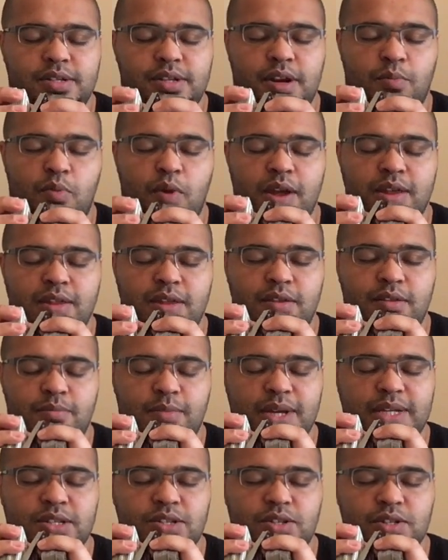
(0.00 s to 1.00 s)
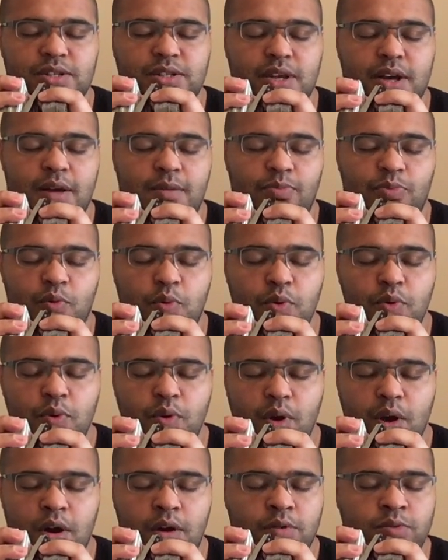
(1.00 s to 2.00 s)
And I pray that the messages that come through
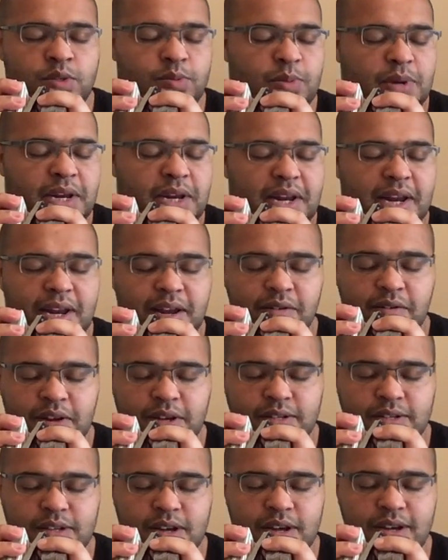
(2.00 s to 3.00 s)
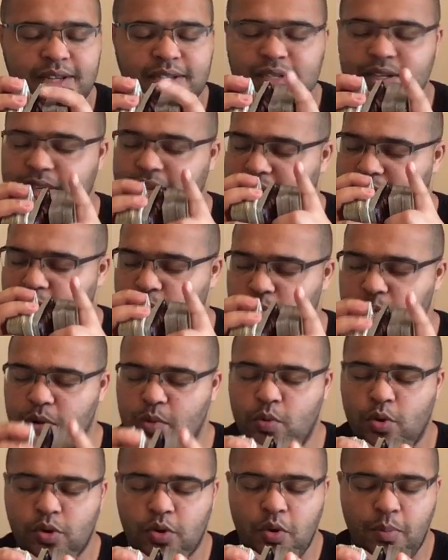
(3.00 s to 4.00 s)
are ultimately clear and concise and they help
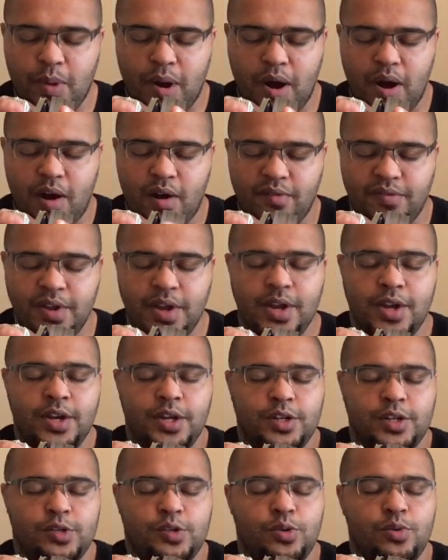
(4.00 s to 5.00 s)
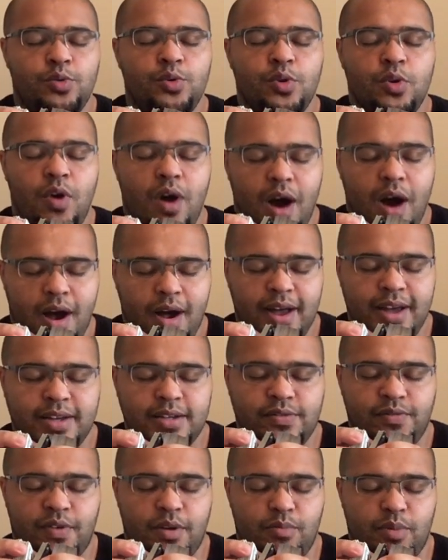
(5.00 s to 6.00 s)
you on your path to your
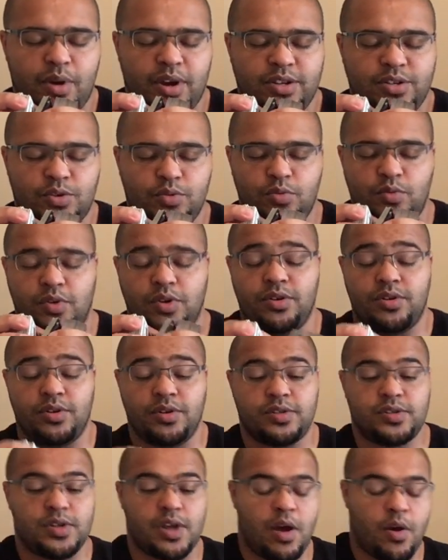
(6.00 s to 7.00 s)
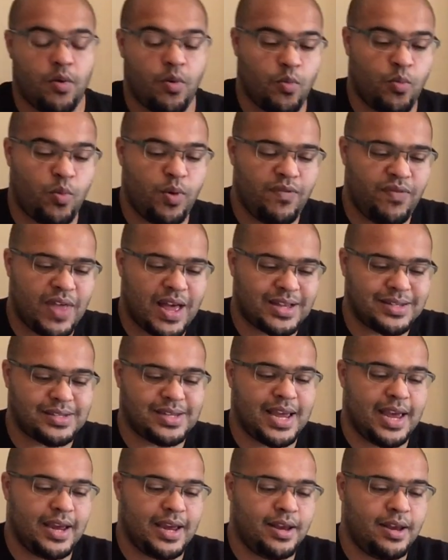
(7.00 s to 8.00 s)
highest vibrational good. So, with that
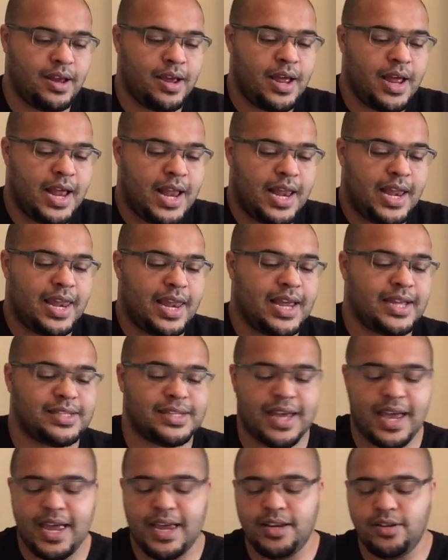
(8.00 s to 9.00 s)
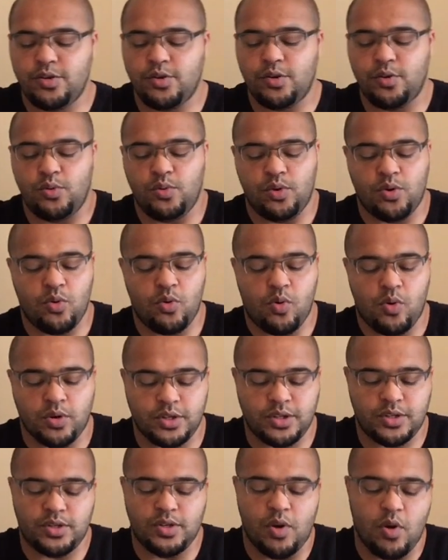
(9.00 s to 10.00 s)
said, let's get into your
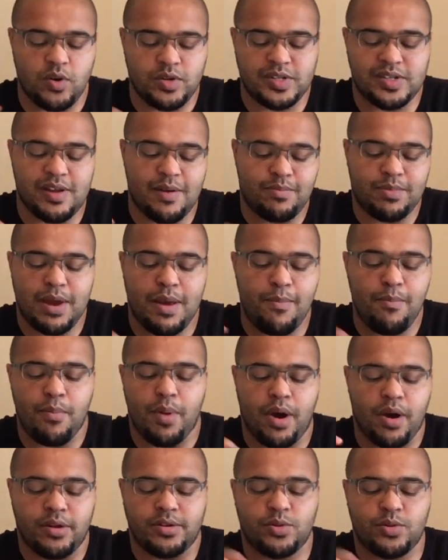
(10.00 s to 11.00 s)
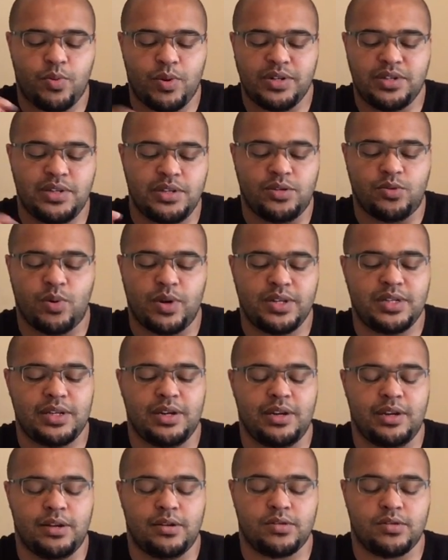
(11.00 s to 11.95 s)
September 2020.